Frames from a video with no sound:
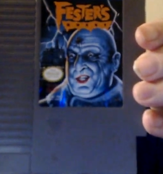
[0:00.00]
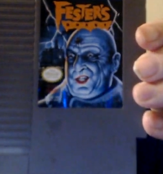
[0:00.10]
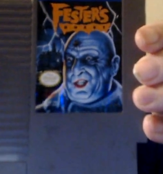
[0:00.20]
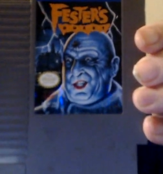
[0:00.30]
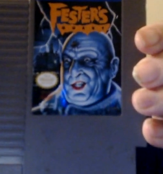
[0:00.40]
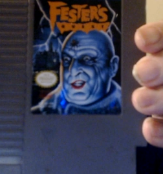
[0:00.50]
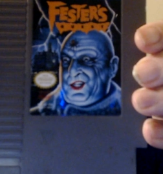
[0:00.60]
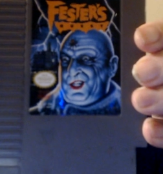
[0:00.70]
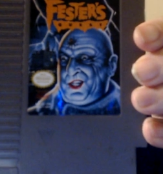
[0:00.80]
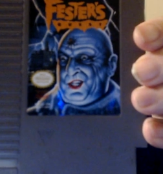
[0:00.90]

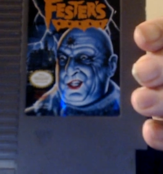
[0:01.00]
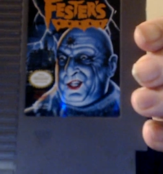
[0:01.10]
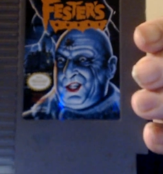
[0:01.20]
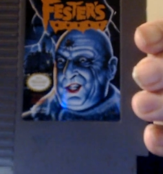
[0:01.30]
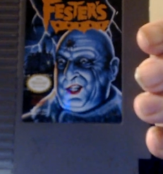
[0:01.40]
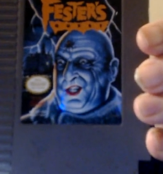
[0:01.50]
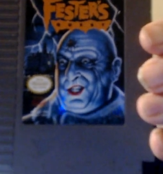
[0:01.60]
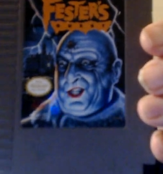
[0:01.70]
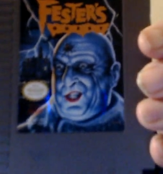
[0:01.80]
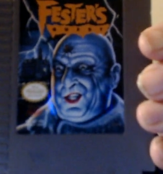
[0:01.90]

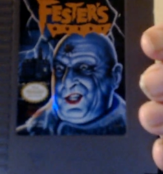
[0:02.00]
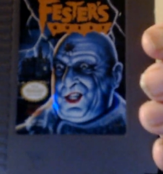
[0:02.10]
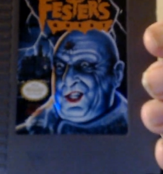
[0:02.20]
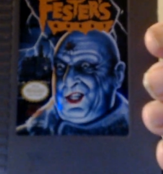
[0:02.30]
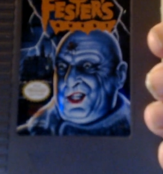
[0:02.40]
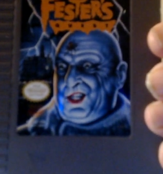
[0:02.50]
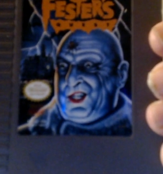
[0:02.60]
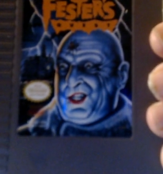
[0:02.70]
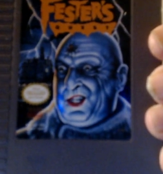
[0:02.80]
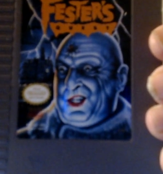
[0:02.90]

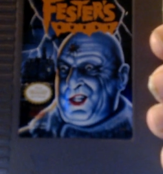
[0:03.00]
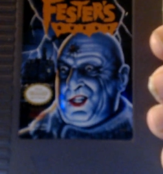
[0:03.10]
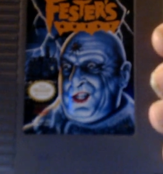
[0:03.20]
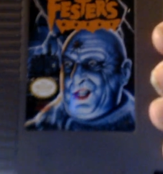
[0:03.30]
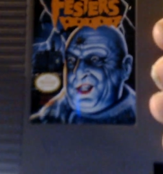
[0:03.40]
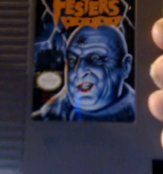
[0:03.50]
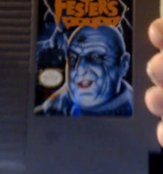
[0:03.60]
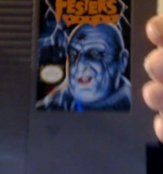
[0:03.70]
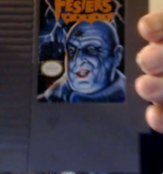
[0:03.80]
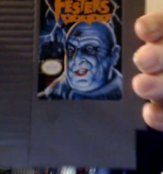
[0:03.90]
[no speech]